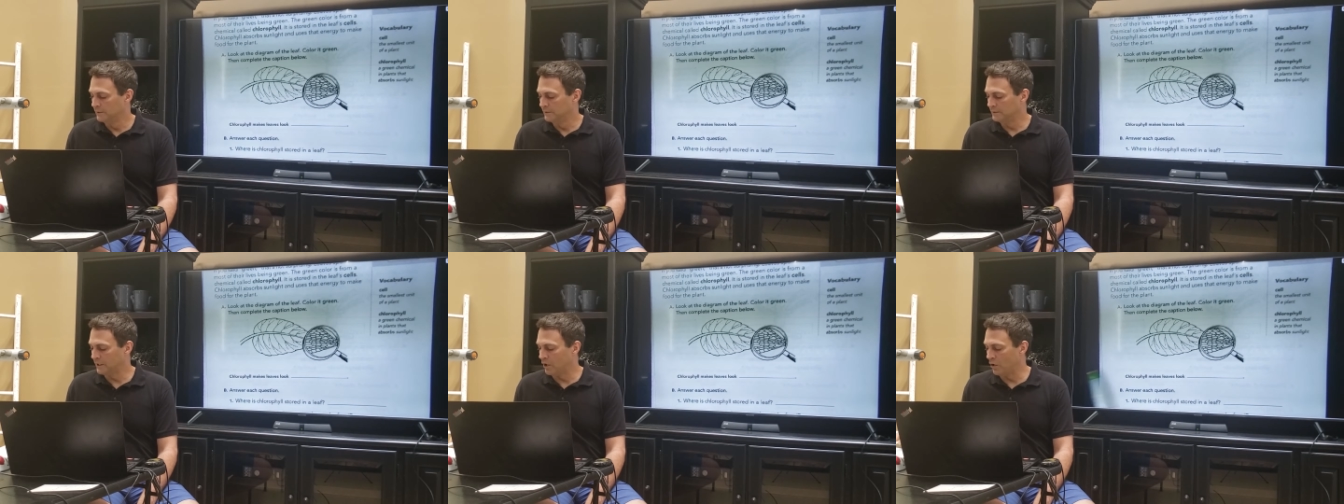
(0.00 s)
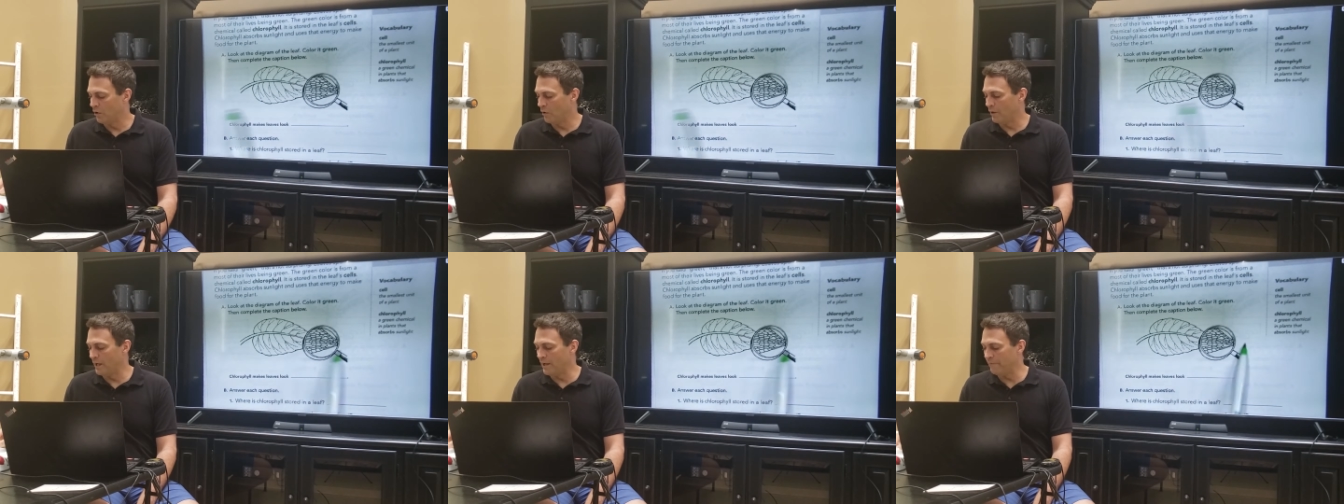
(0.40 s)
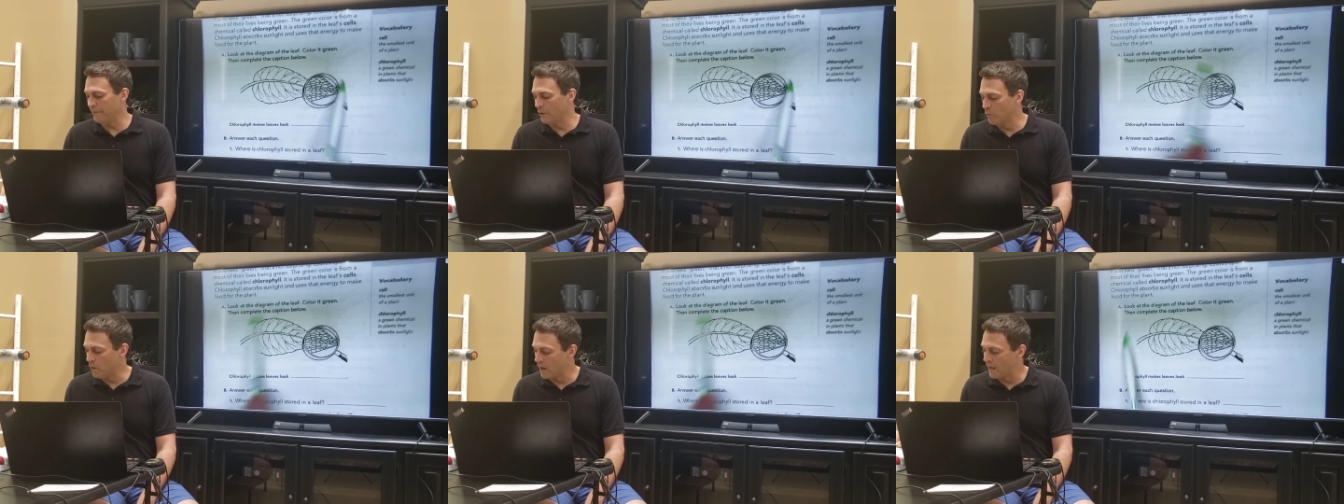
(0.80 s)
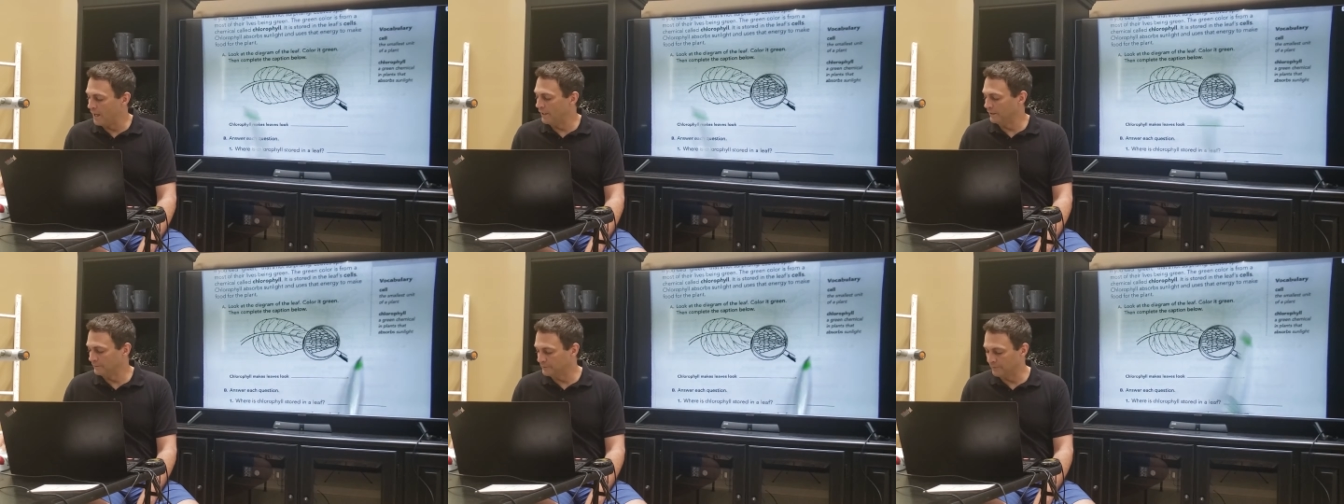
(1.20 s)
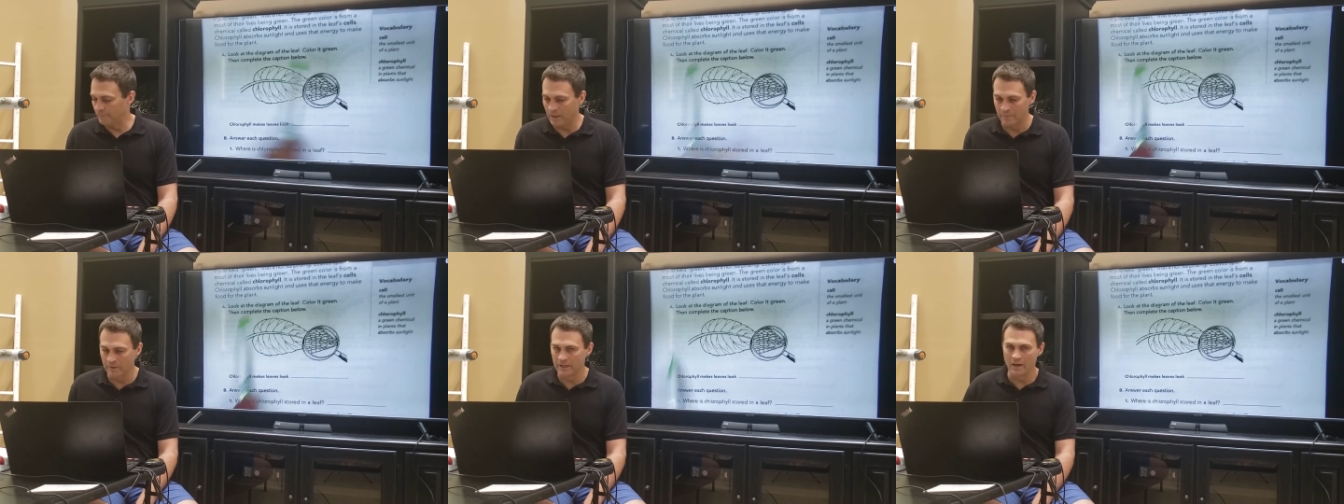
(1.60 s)
So if you want,
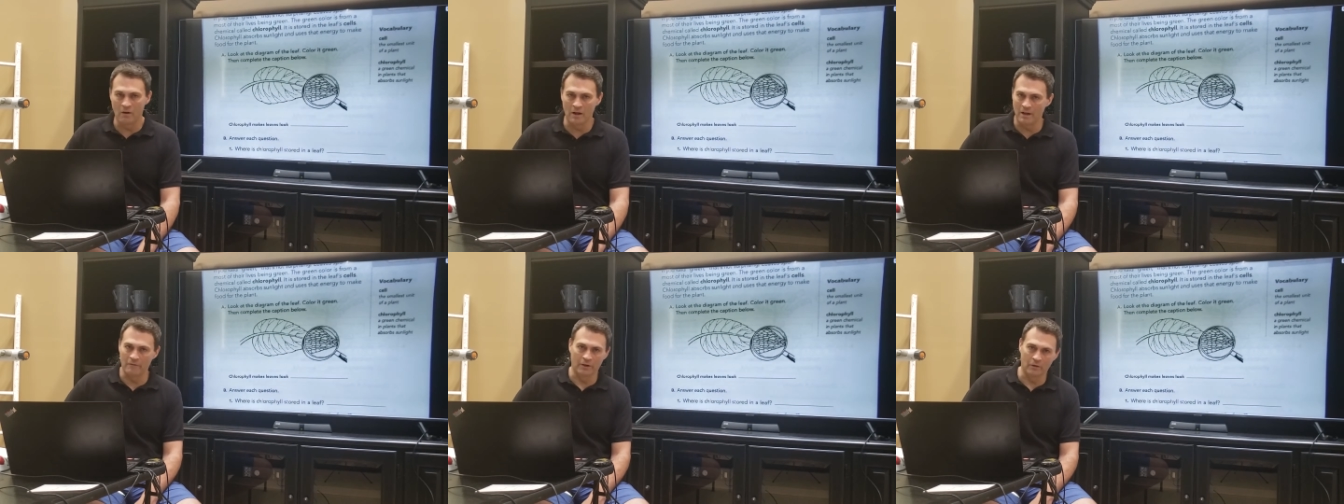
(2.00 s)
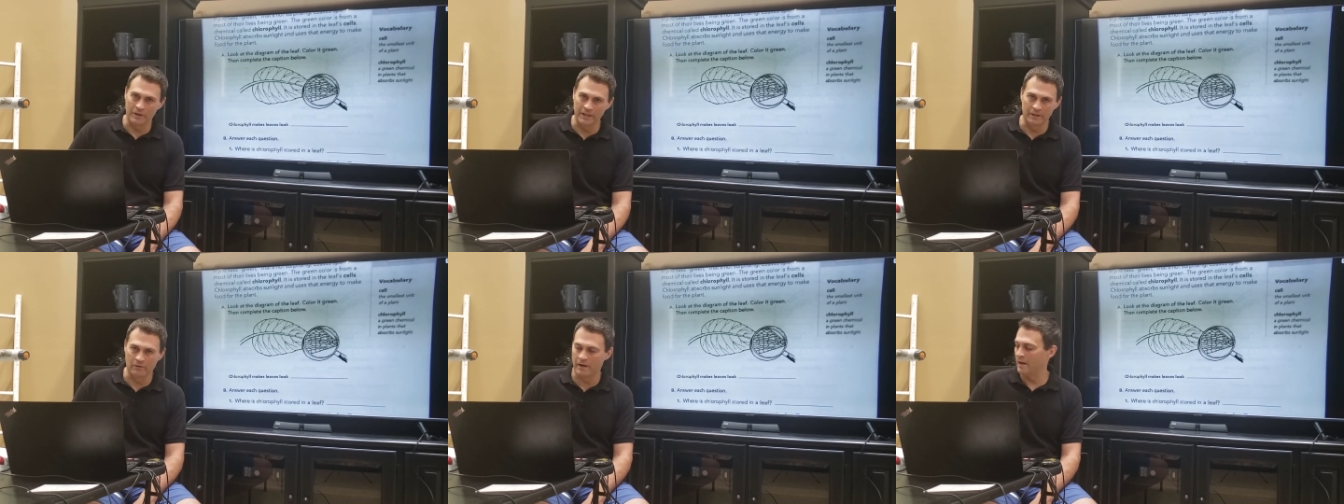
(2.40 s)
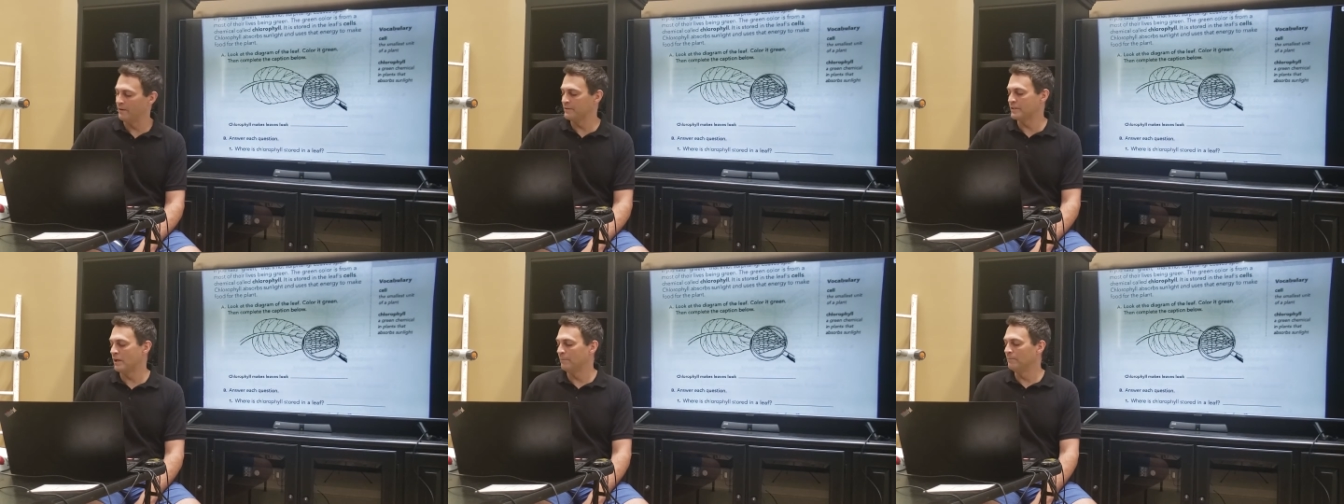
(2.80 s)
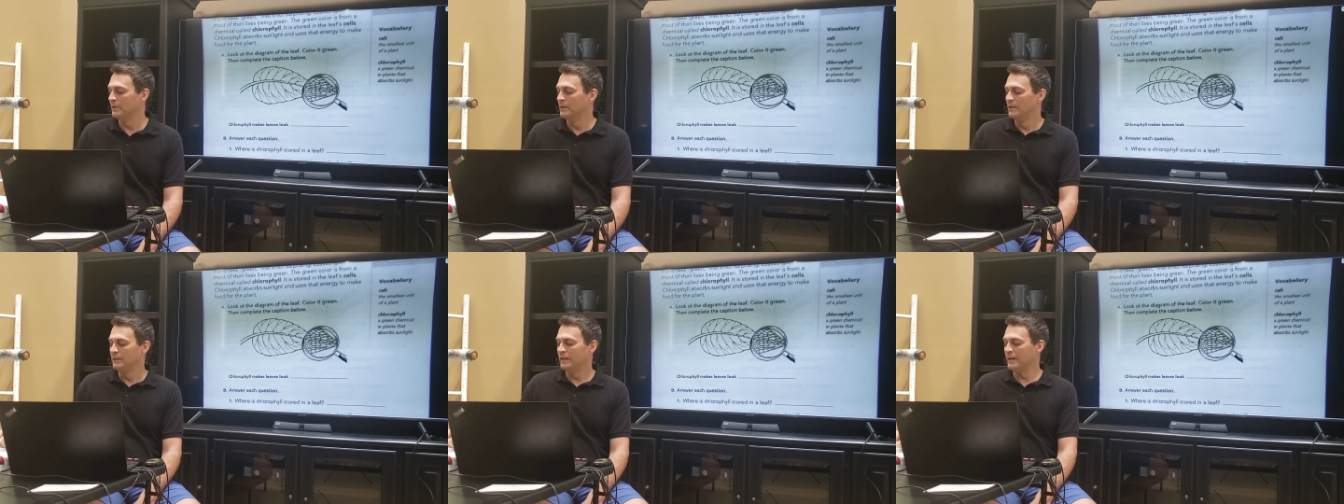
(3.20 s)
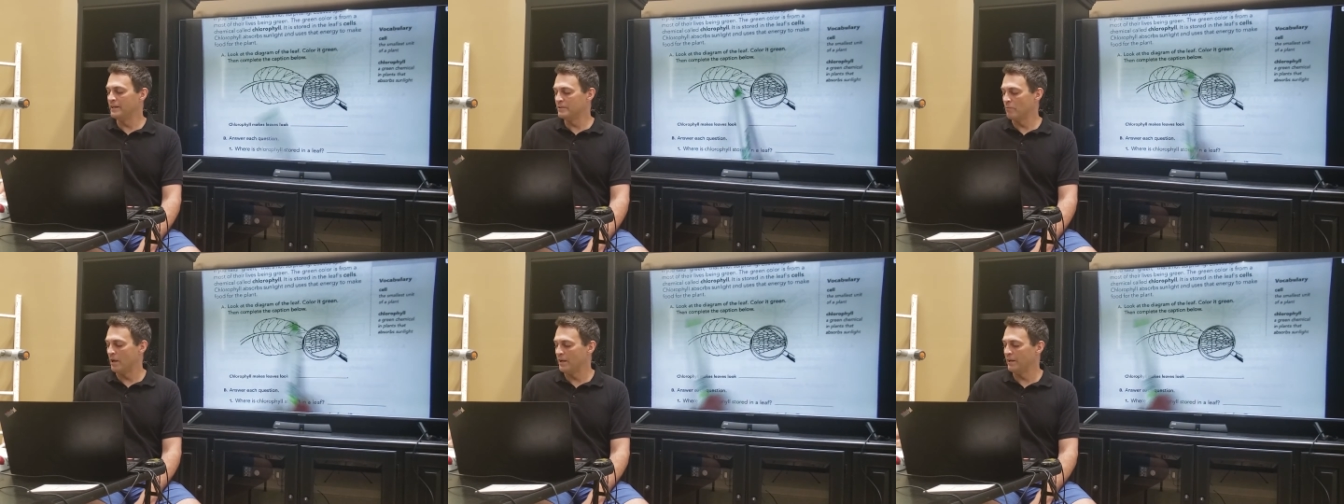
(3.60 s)
maybe you don't have a green crayon or something, they
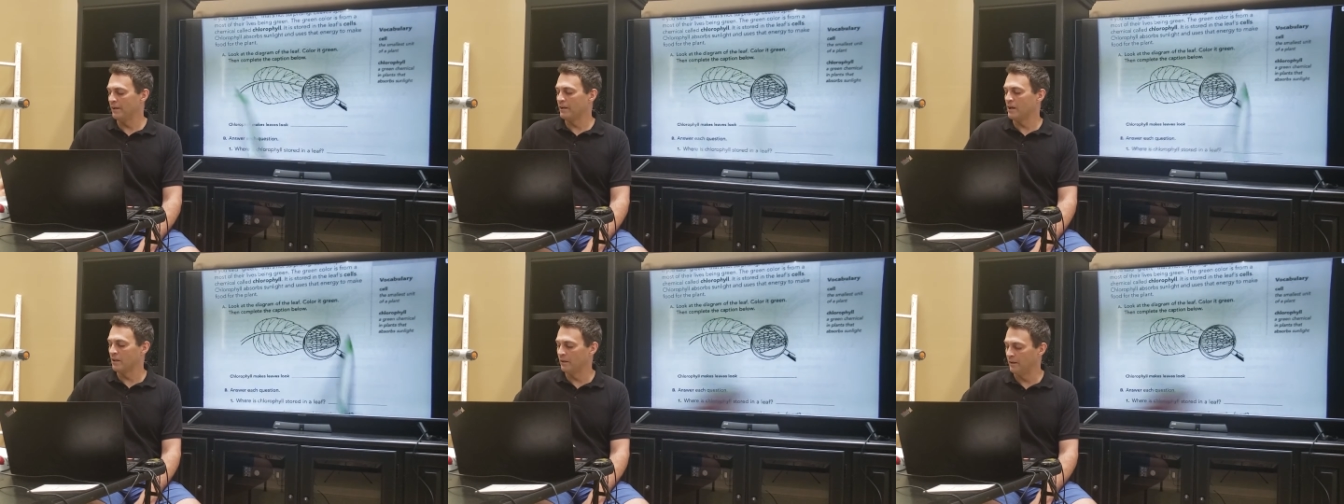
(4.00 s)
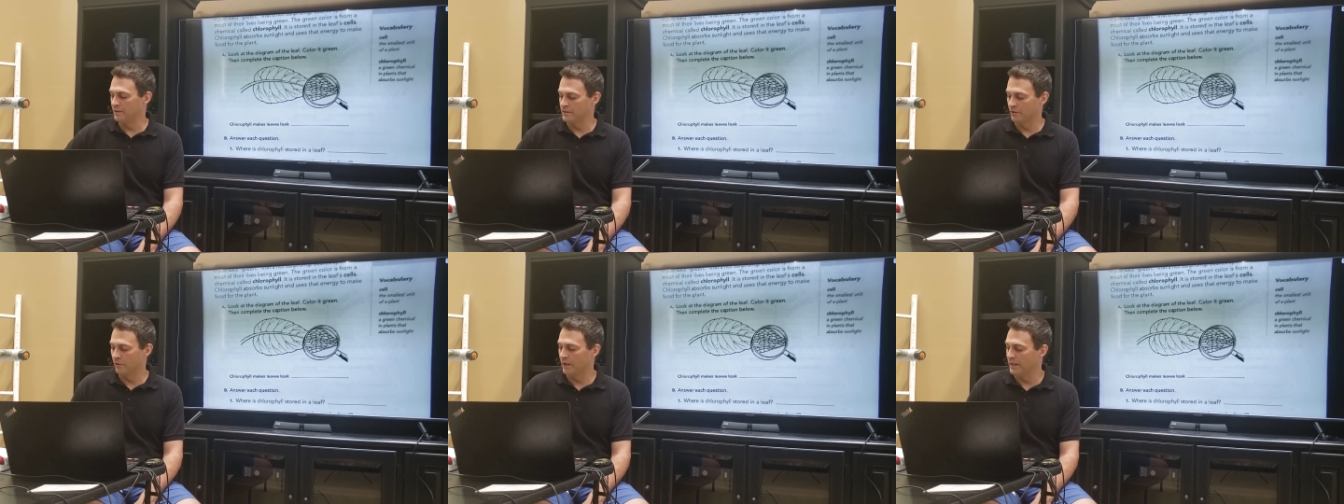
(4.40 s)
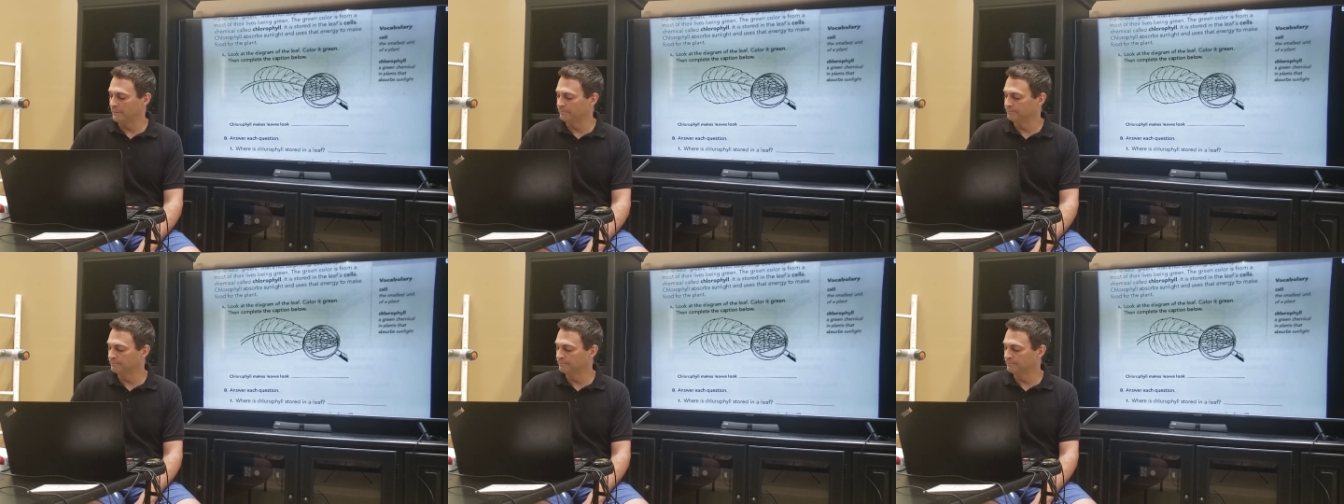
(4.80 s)
just want you to color this green.